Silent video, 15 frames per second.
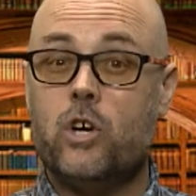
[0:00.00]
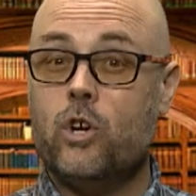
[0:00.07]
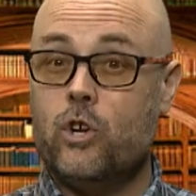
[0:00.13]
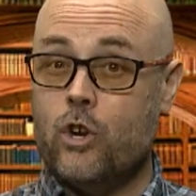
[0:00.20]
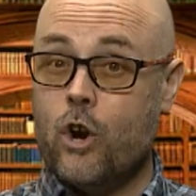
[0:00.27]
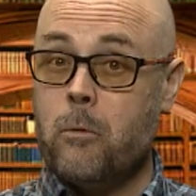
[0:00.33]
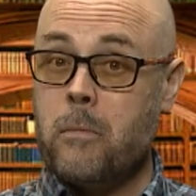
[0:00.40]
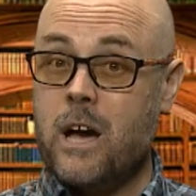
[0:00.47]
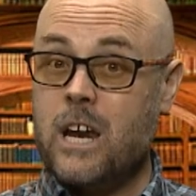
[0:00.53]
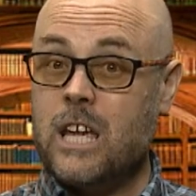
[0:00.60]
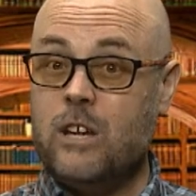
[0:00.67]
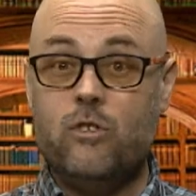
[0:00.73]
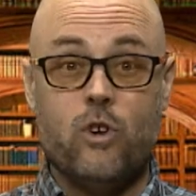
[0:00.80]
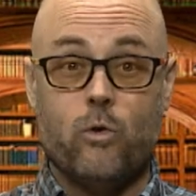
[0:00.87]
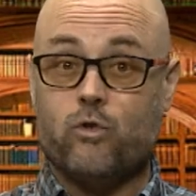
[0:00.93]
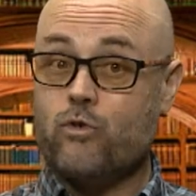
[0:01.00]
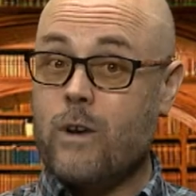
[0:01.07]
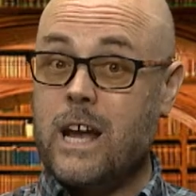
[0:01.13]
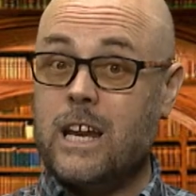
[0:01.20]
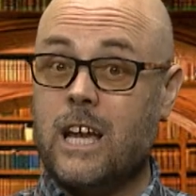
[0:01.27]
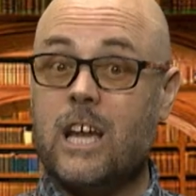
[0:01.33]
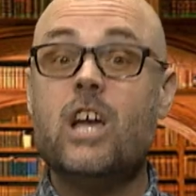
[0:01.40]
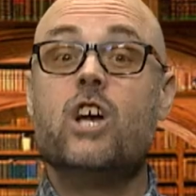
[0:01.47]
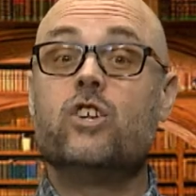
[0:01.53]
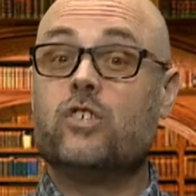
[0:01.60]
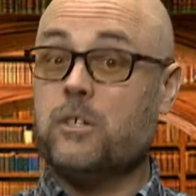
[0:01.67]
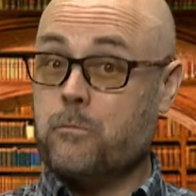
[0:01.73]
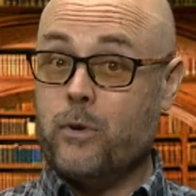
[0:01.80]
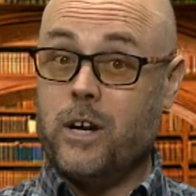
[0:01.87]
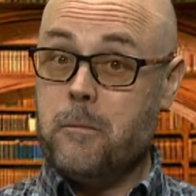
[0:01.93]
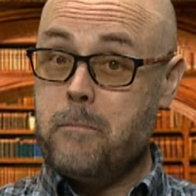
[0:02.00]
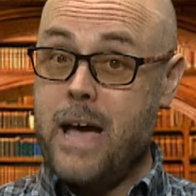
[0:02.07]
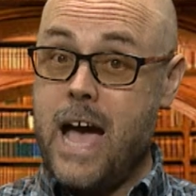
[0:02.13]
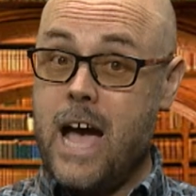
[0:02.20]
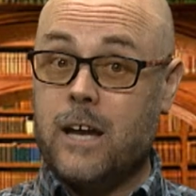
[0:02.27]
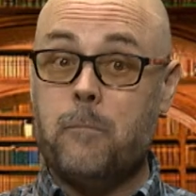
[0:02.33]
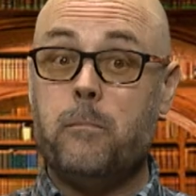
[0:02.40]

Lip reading: No money, no trading, just bring a bag